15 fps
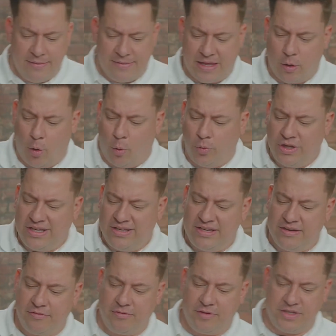The only
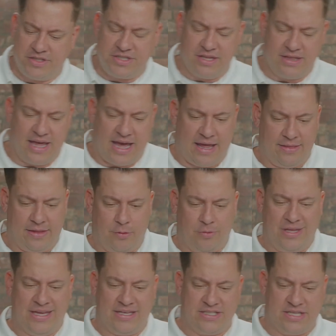difference to that, the
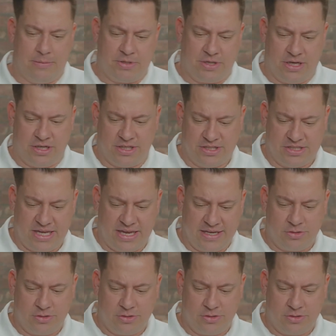only exception I should say,